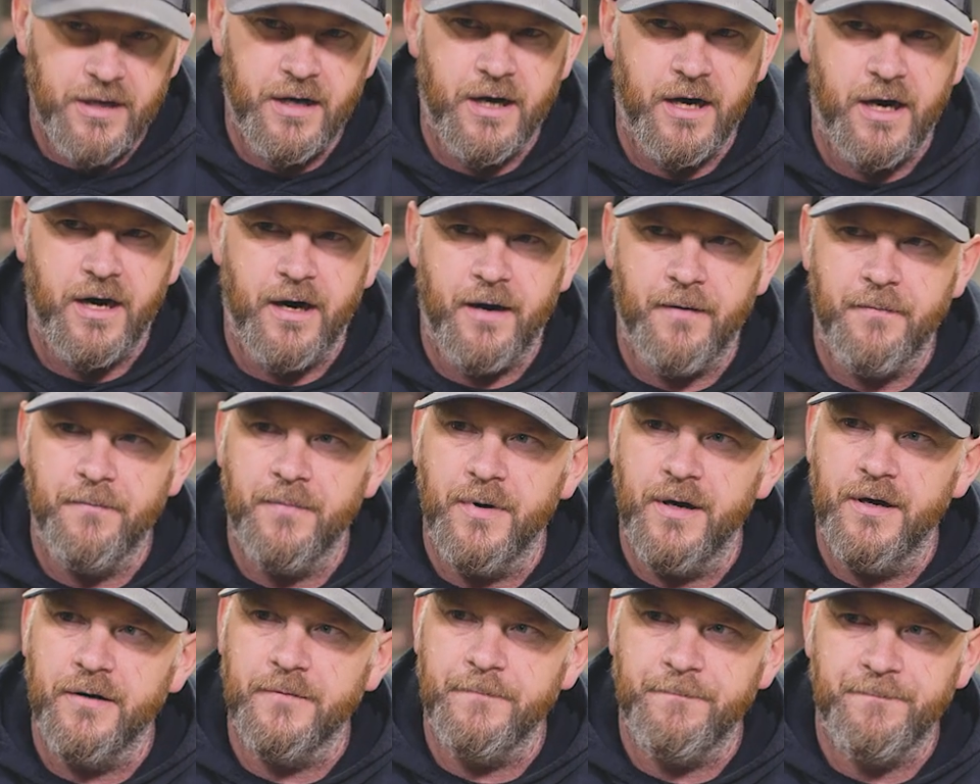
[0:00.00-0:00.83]

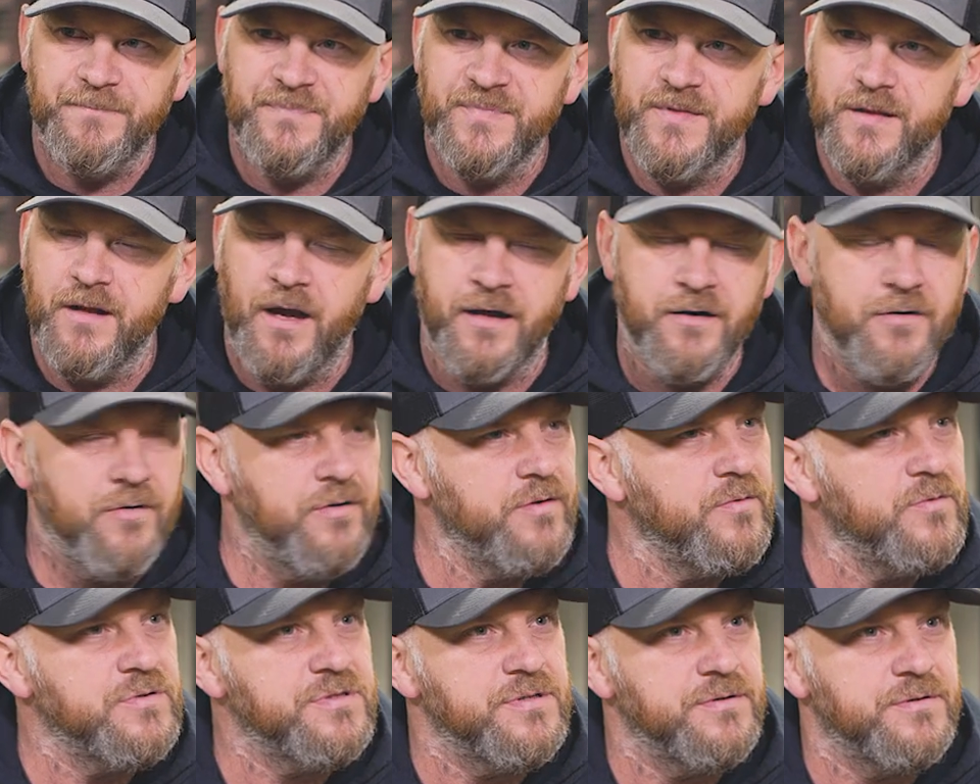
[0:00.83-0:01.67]
but I
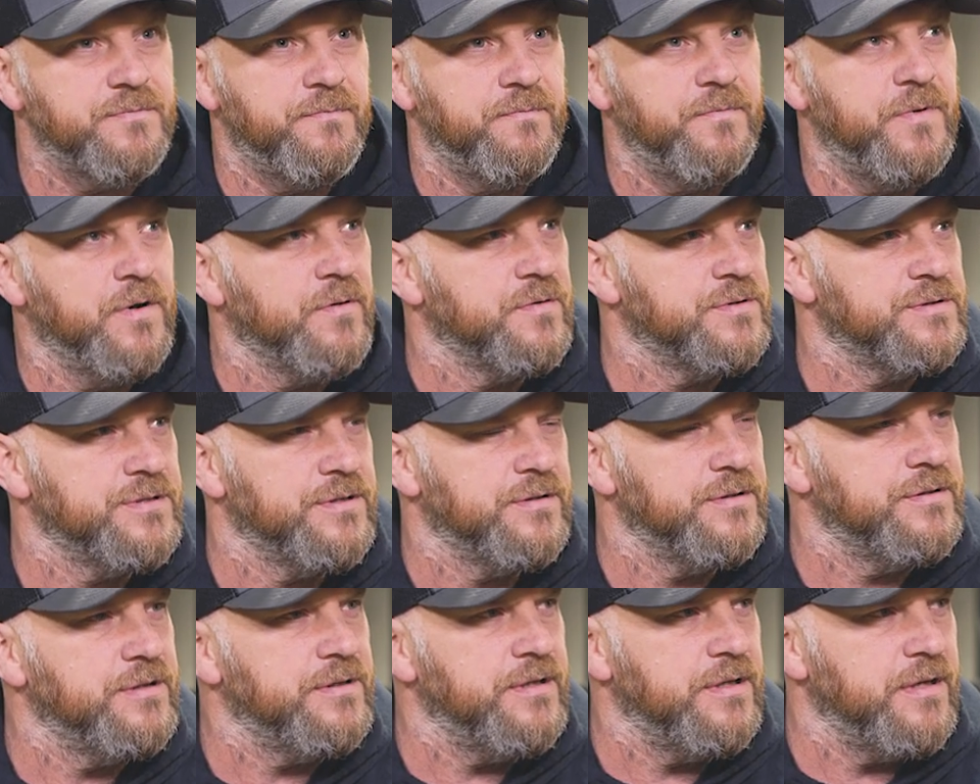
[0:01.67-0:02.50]
know there was
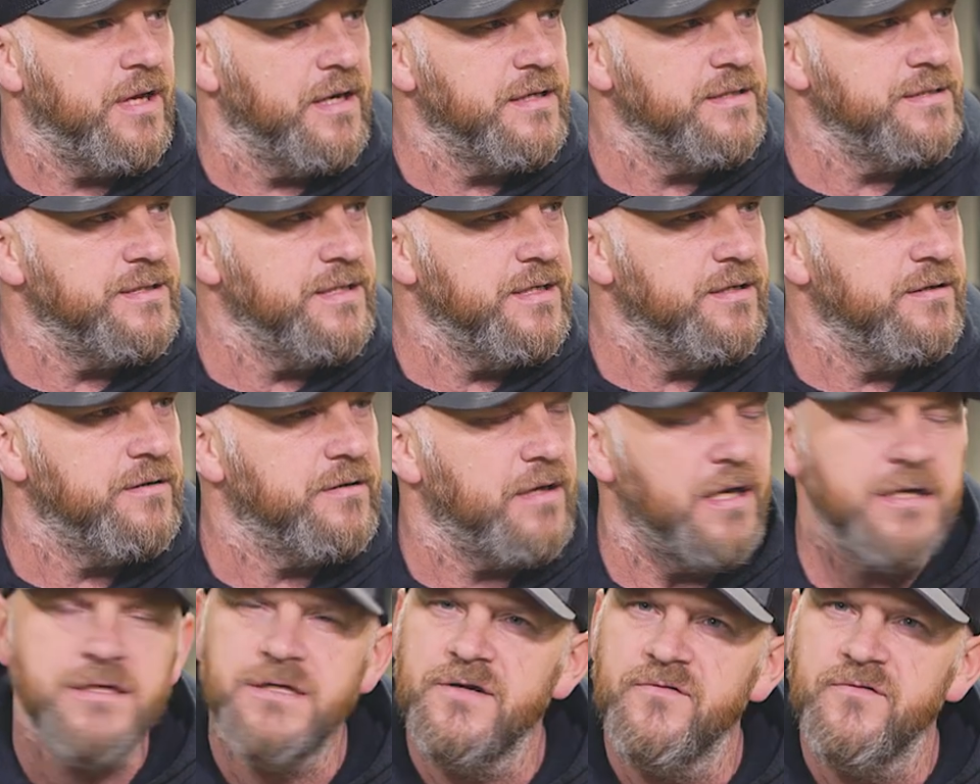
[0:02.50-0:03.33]
a
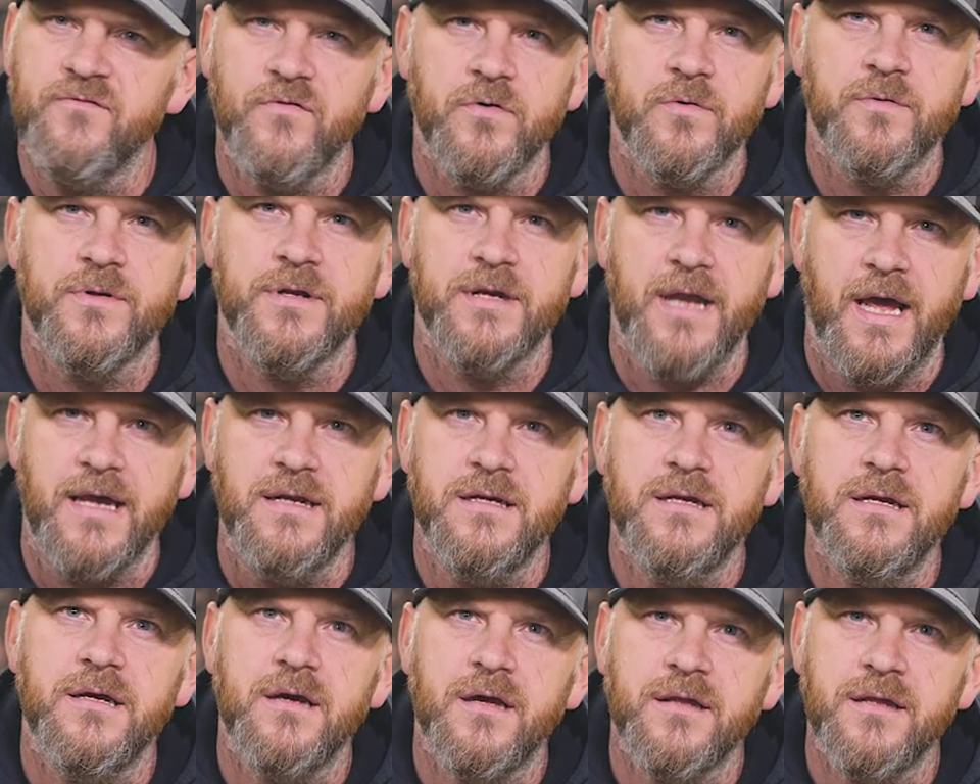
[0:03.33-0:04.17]
19 footer with a
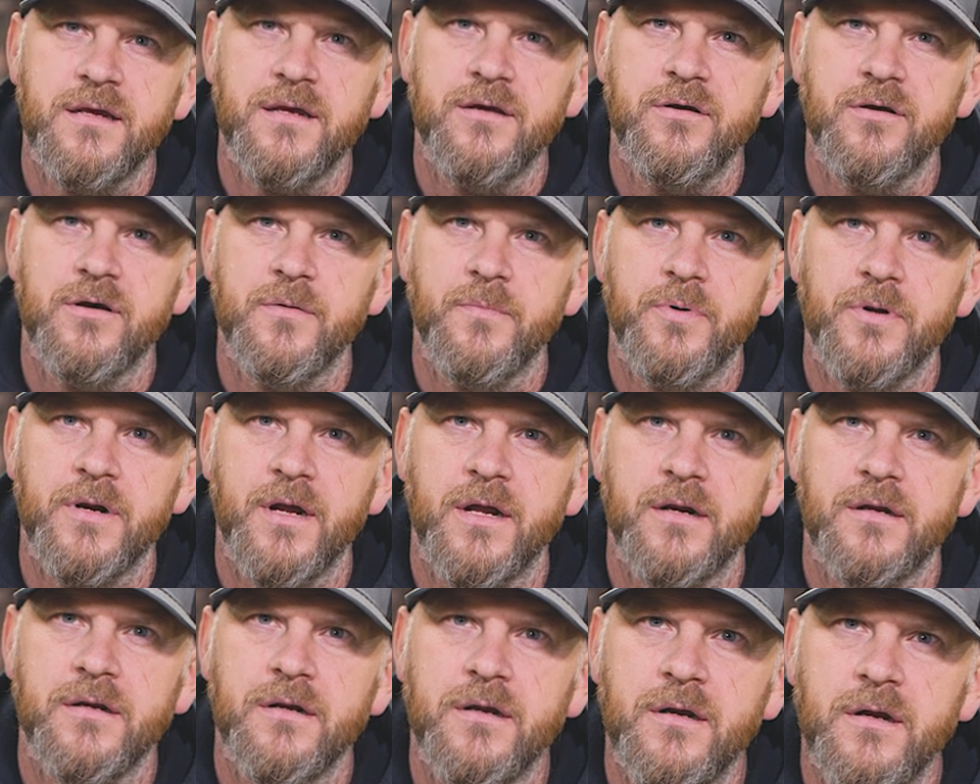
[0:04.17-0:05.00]
90, I think you could put
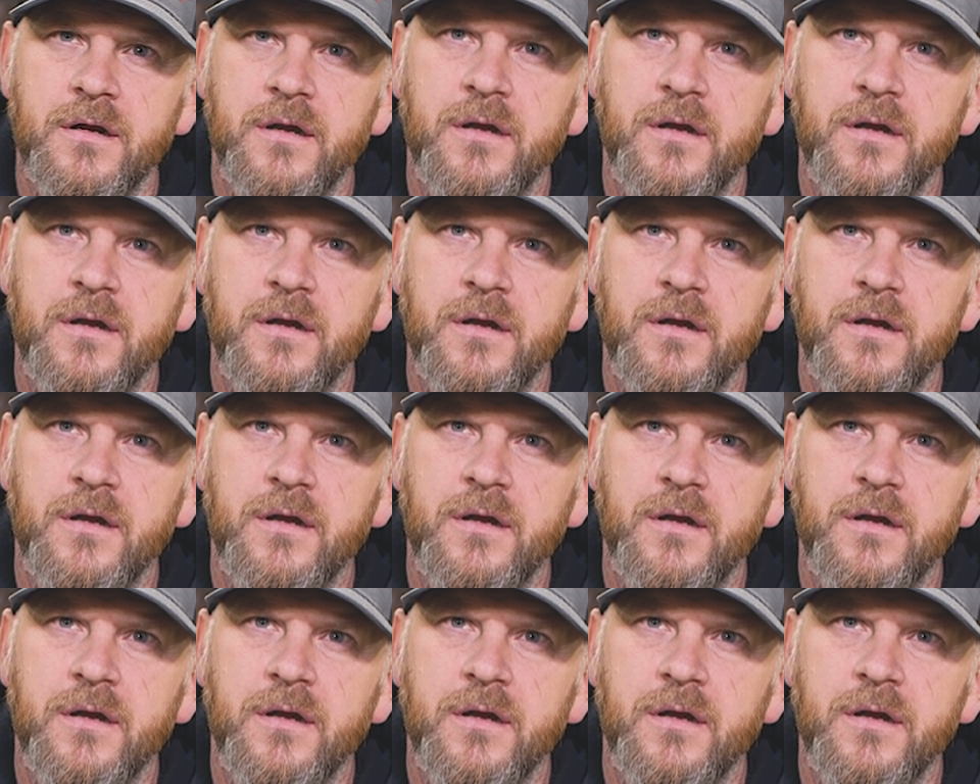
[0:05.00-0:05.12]
on.